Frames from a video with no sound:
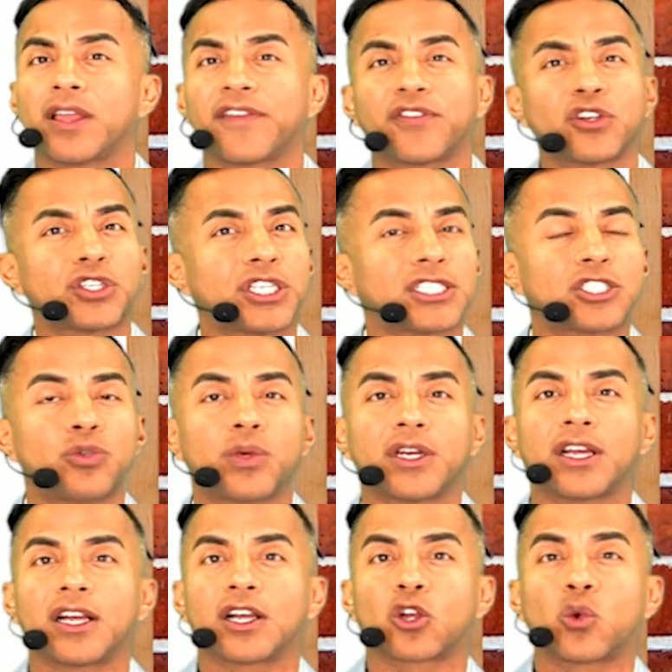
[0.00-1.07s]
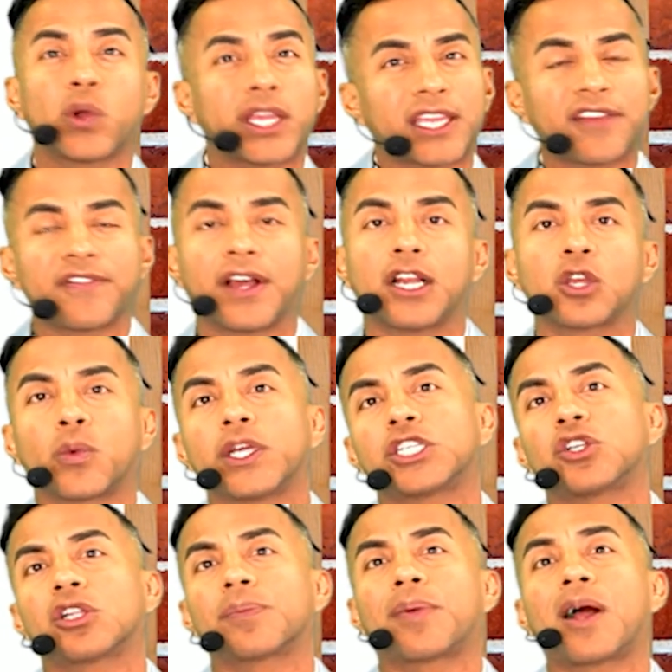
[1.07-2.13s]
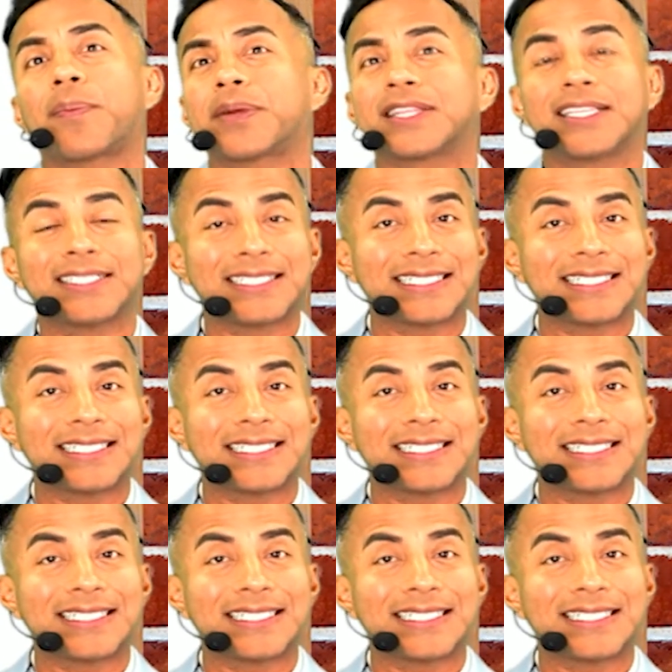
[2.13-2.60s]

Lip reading: If you're just doing a quick evaluation on the property, this is